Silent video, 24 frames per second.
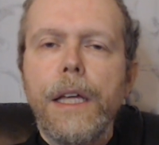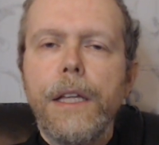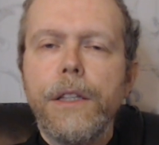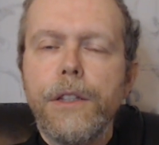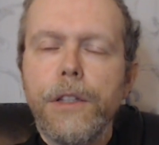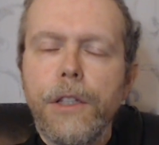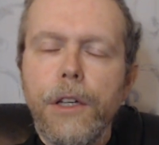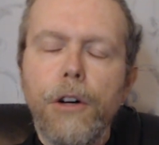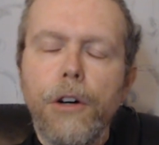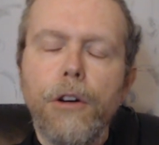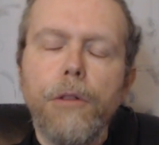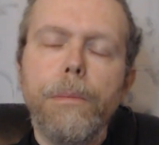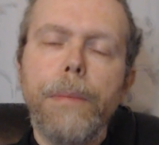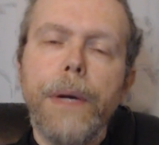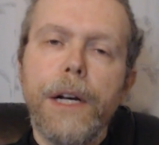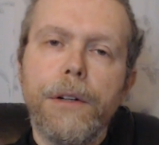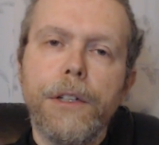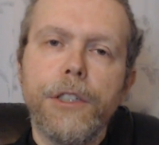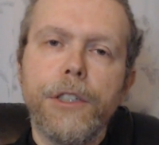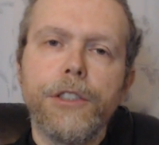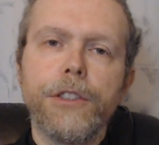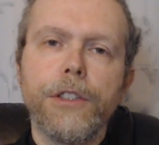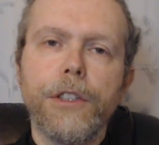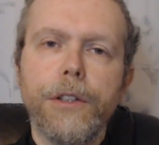No,
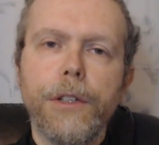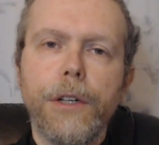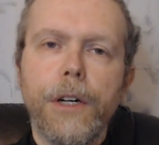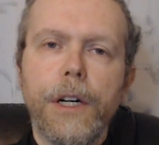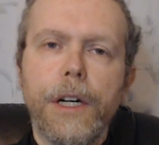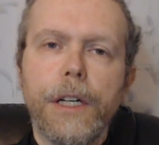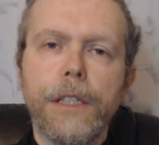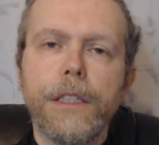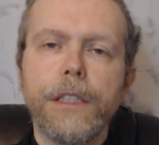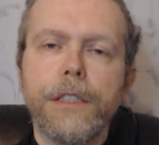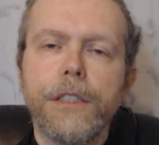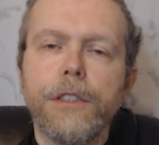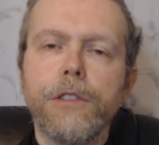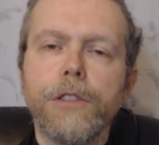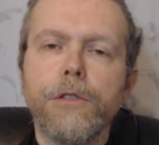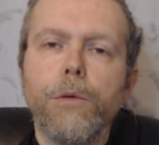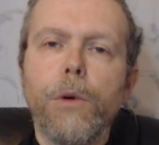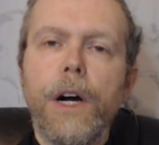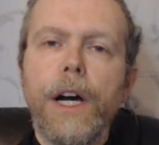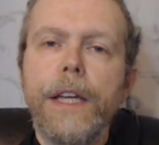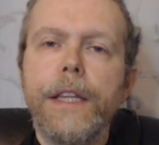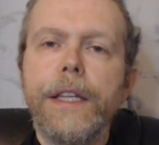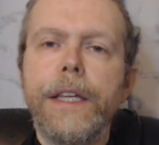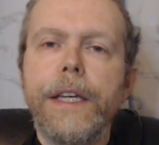perish the thought. This is
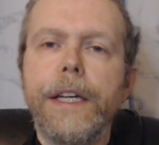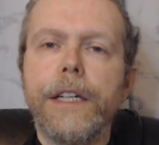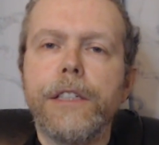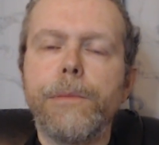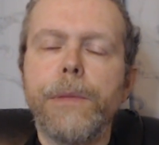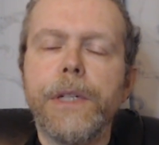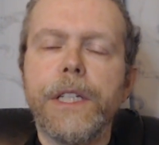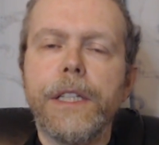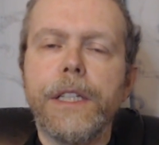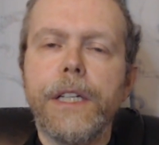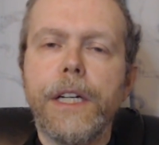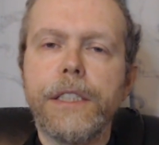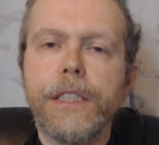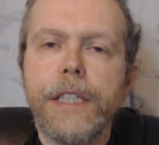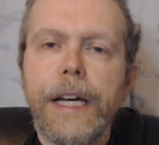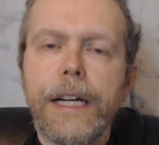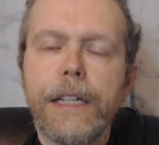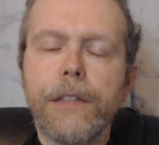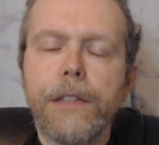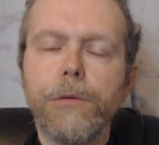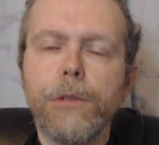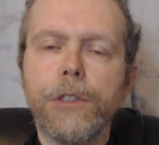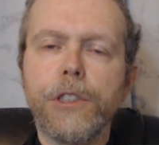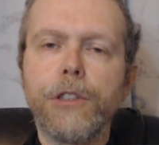why the Espionage
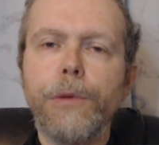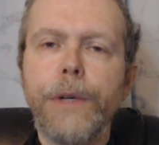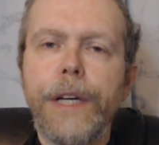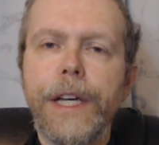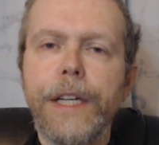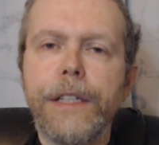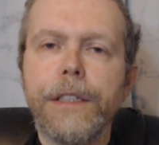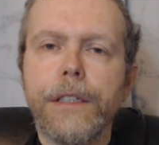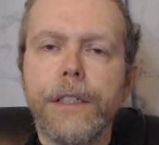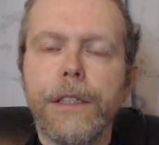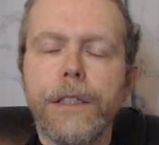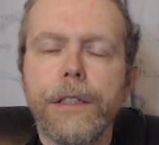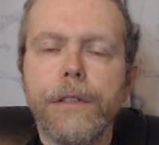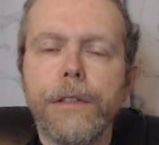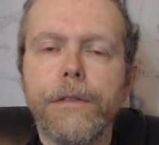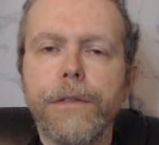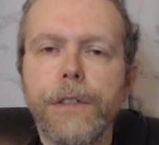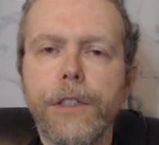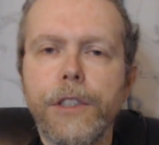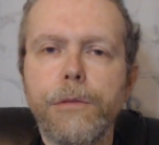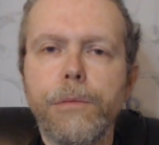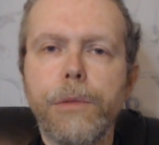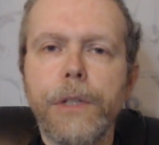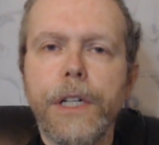Act was created in the
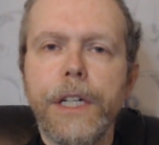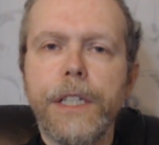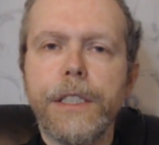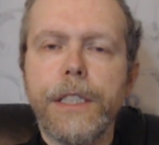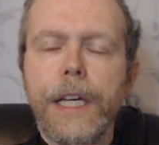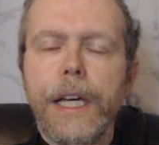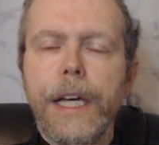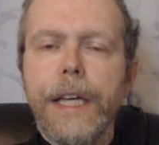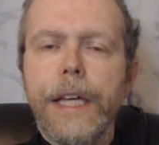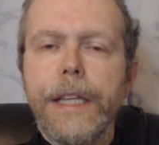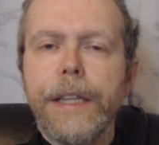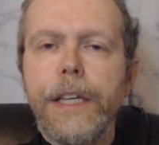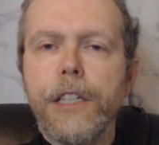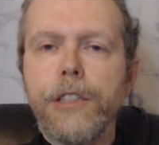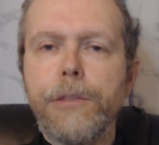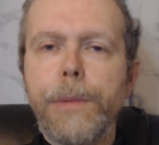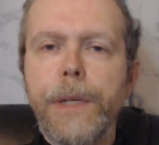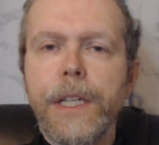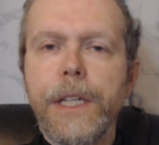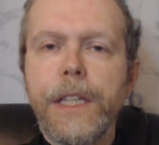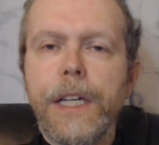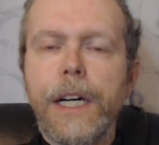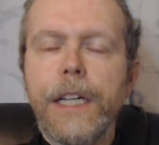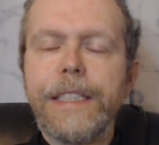first place. The
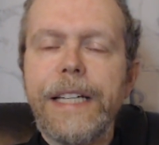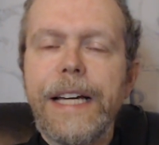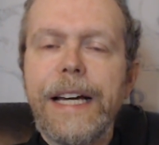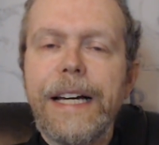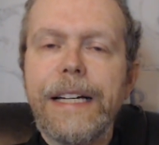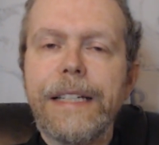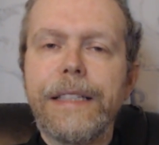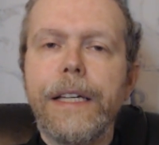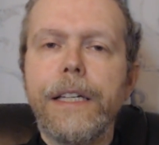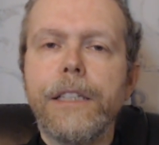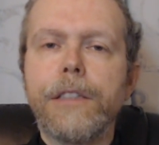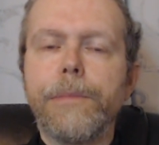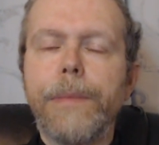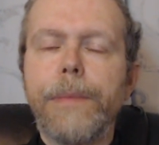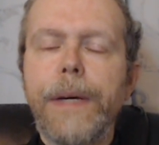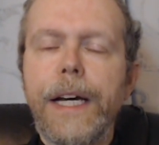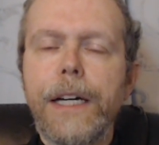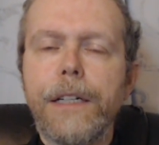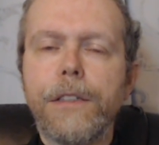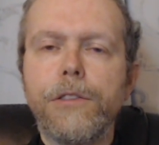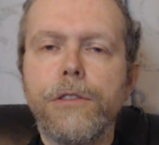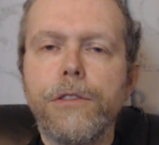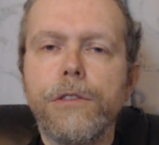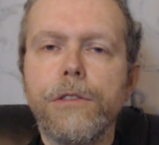Espionage Act dates
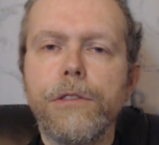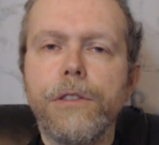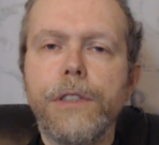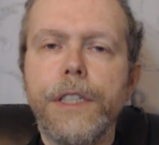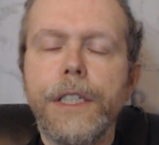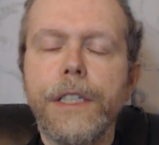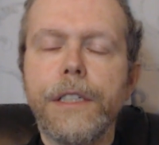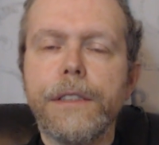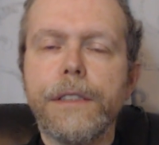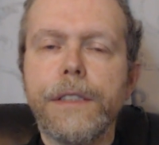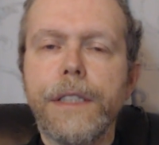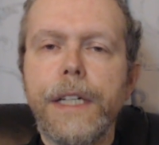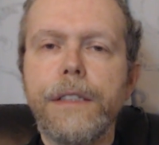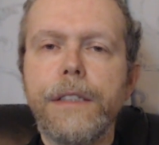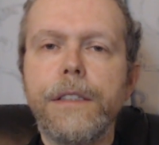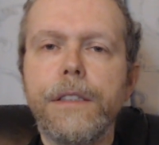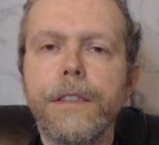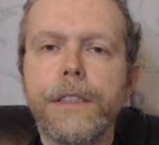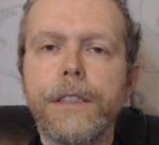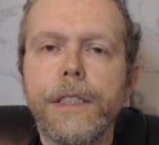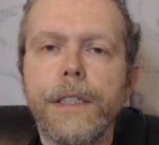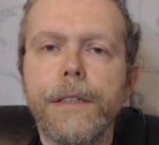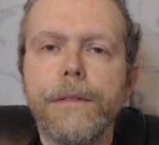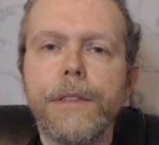back to the year
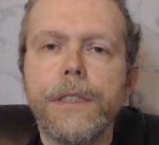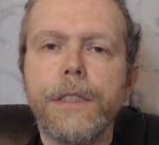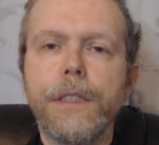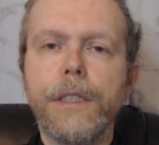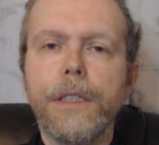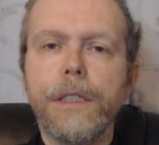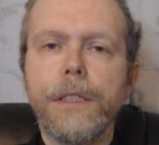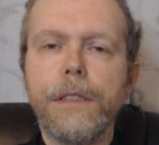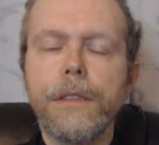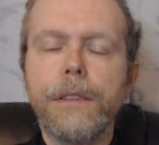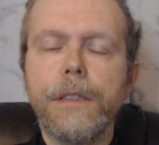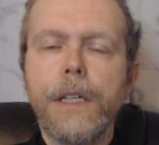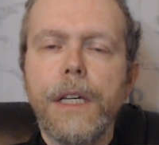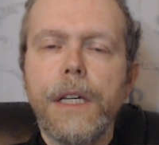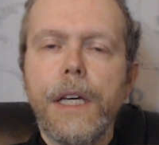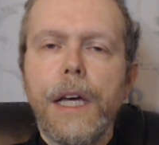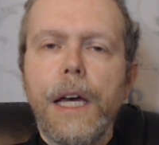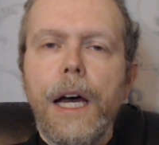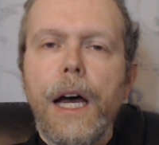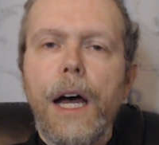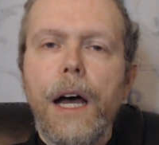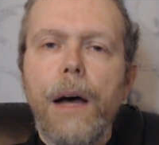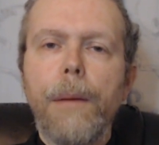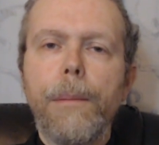1917,
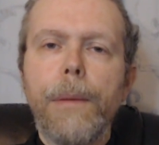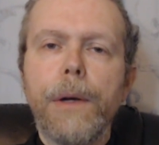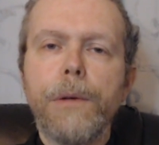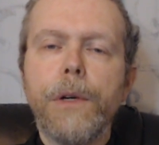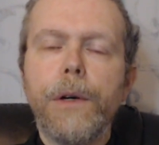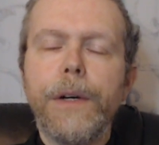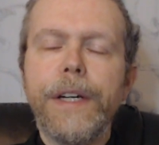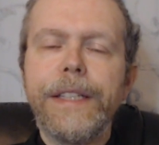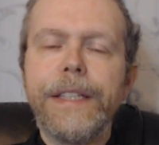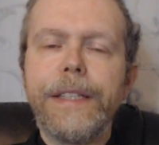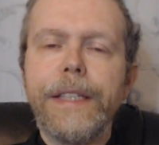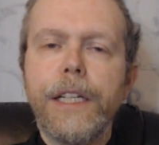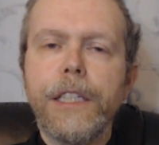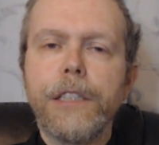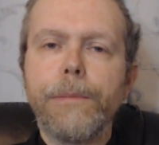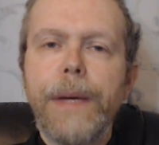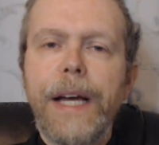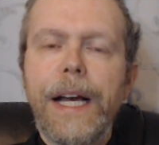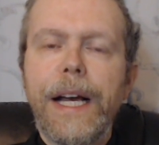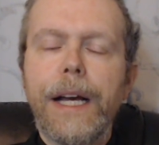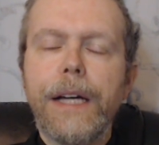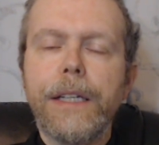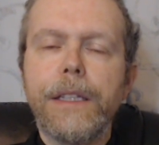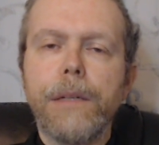but really it dates
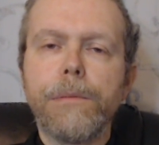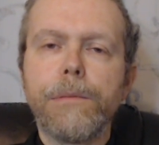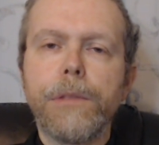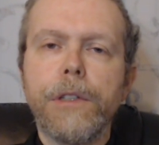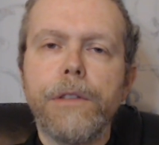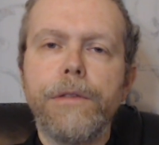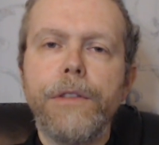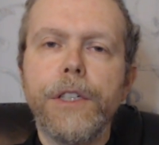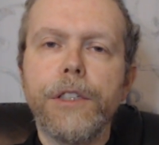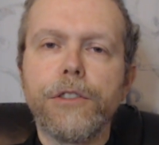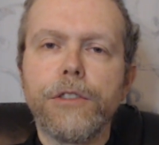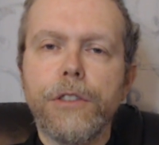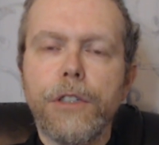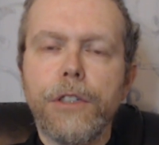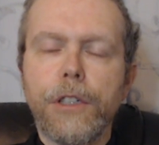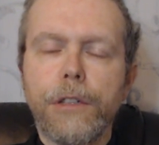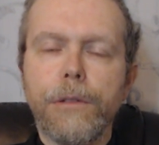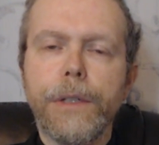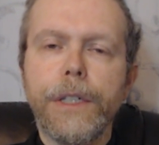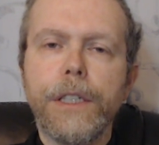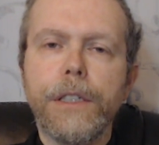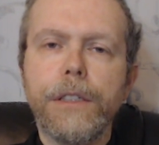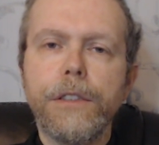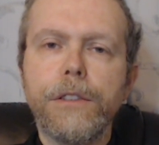back a number of years
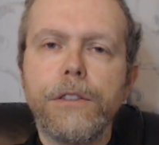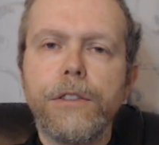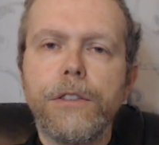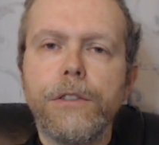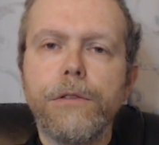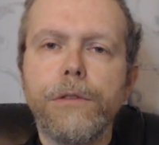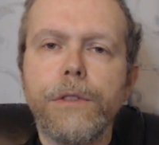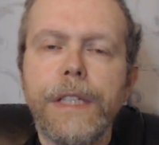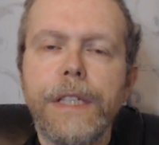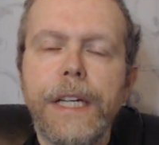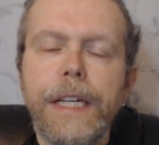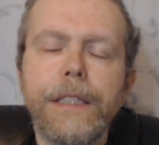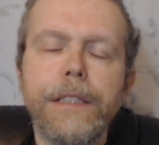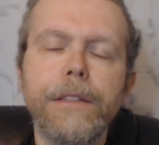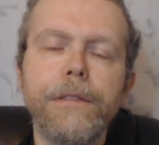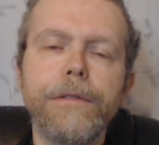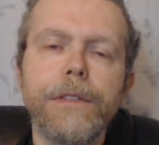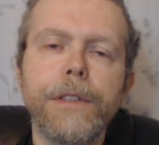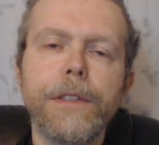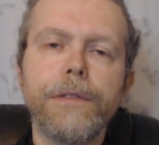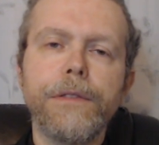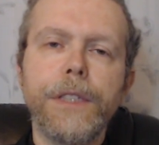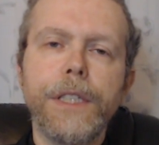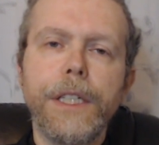earlier to
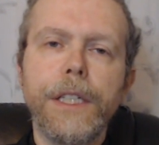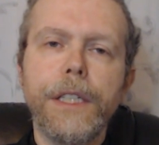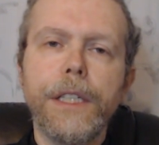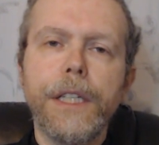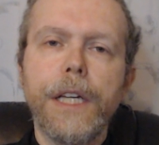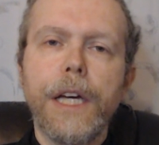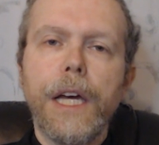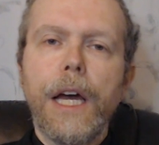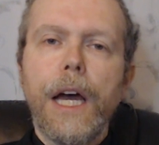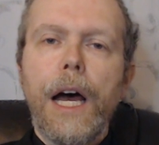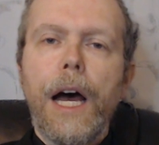1915.